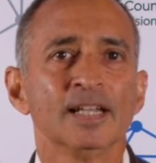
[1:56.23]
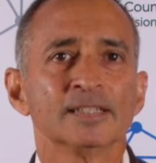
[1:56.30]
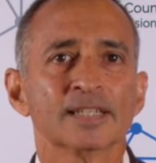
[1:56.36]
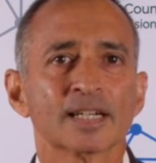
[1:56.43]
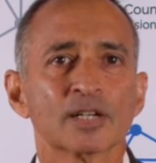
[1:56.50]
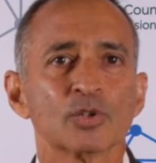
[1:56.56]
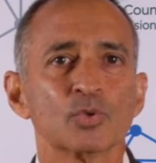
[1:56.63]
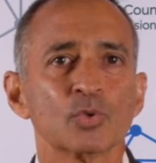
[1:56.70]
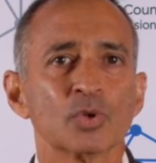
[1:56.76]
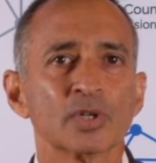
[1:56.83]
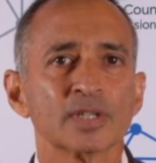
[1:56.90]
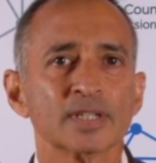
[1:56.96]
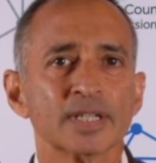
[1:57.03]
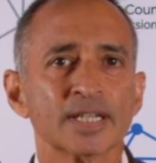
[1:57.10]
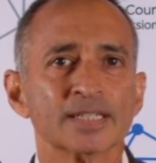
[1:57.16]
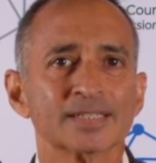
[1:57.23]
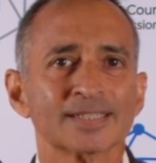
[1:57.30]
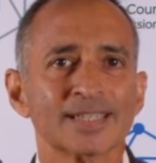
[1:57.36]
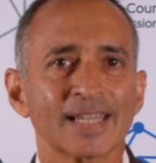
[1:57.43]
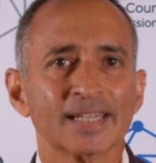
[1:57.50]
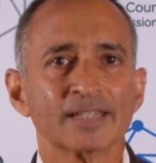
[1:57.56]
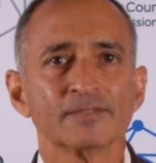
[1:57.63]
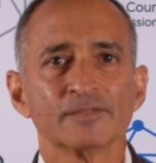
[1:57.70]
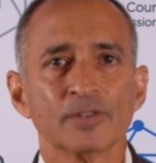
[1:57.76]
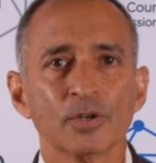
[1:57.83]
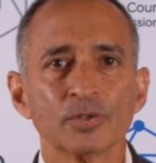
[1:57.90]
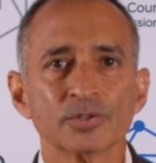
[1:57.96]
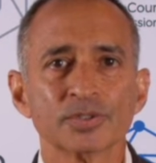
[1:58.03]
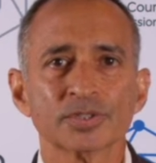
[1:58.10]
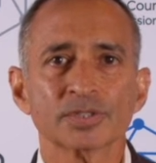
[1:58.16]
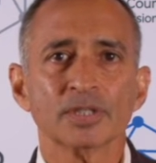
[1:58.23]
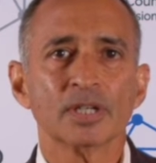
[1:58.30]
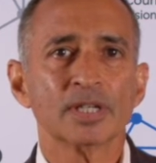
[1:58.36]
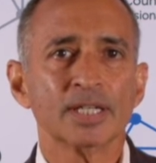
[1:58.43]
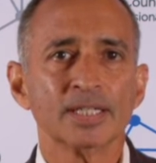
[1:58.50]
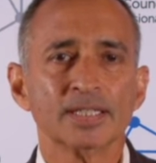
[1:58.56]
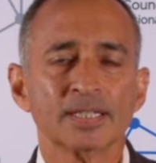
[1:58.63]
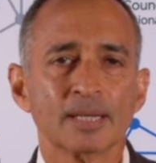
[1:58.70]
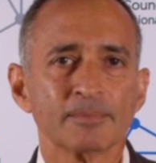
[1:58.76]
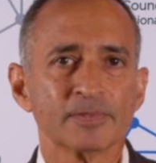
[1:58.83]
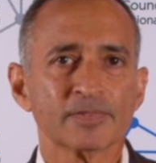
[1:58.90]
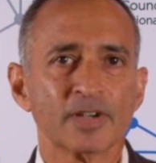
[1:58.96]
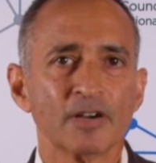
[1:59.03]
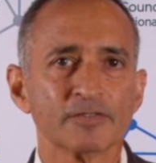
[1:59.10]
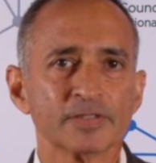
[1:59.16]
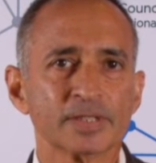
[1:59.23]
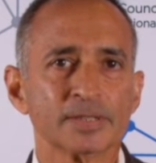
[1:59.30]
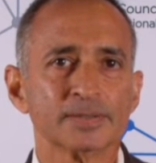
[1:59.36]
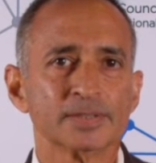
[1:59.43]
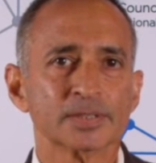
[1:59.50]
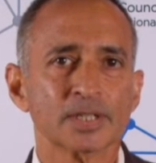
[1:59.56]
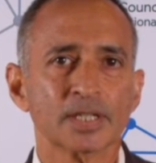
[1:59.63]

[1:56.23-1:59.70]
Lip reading: that coordinates getting votes on any type of governance,